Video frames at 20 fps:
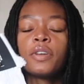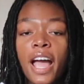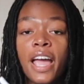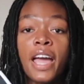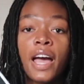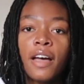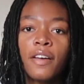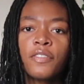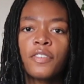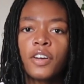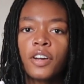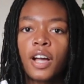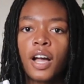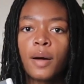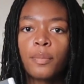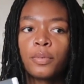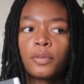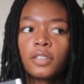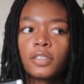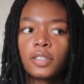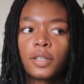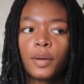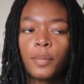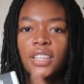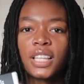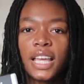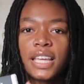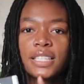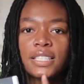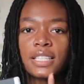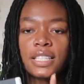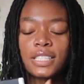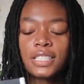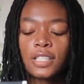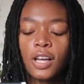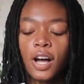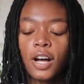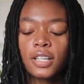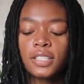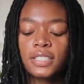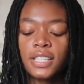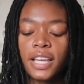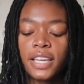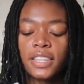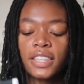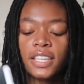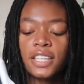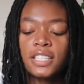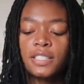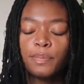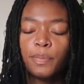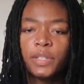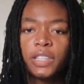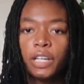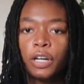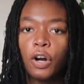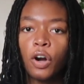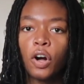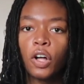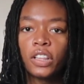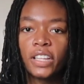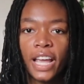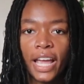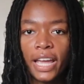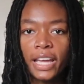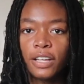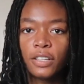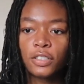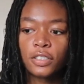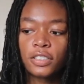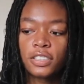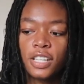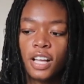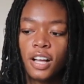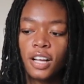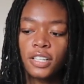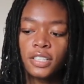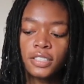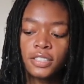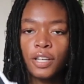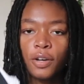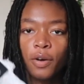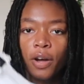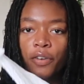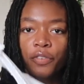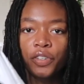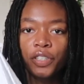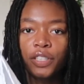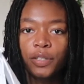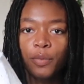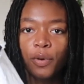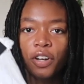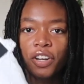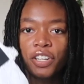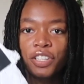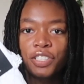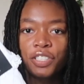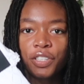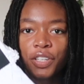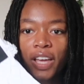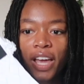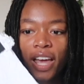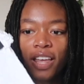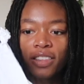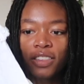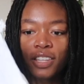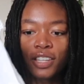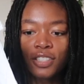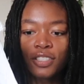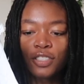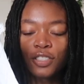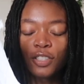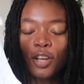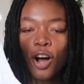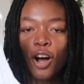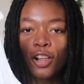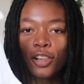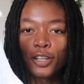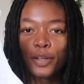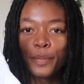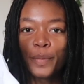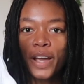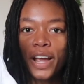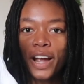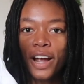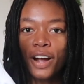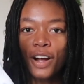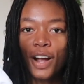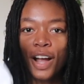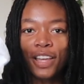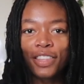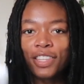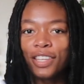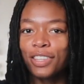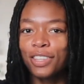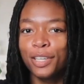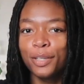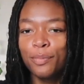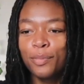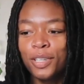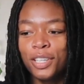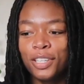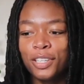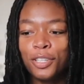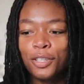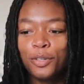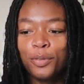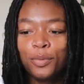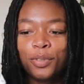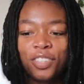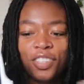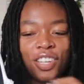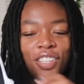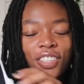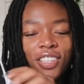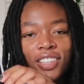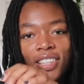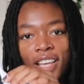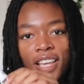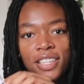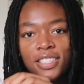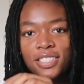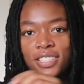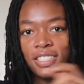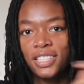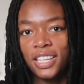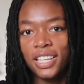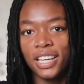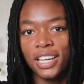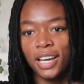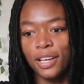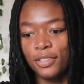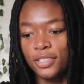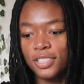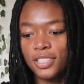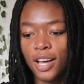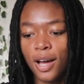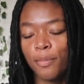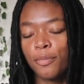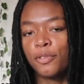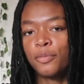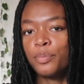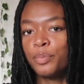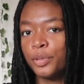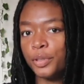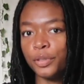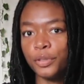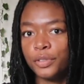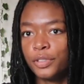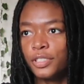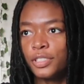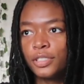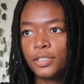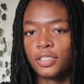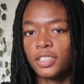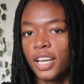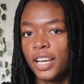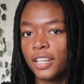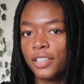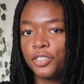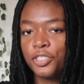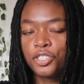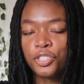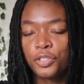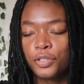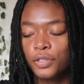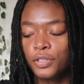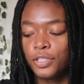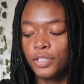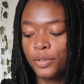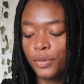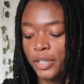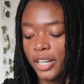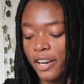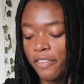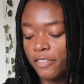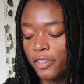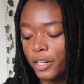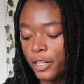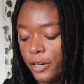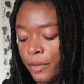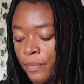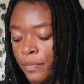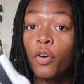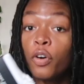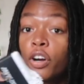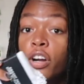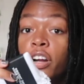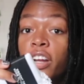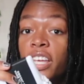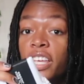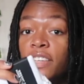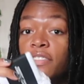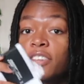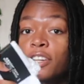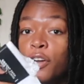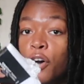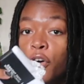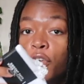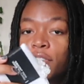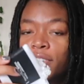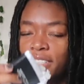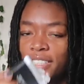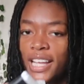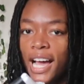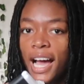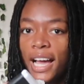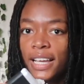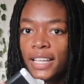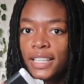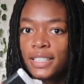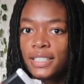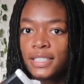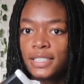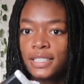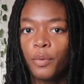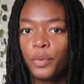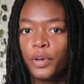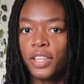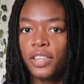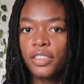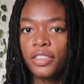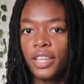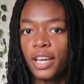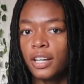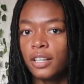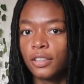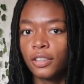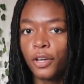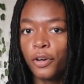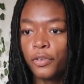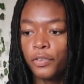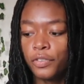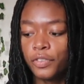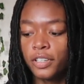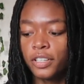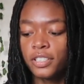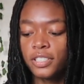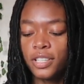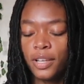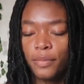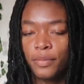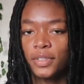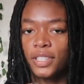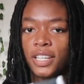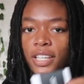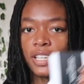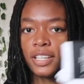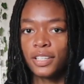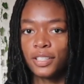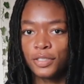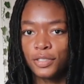I have a couple lacy socks like this, but they're all ankle socks. So I really wanted to get this taller pair. I think they'd be cute with like the lace sticking out the top of boots or like shoes or whatever. Or even over tights with like a loafer or something.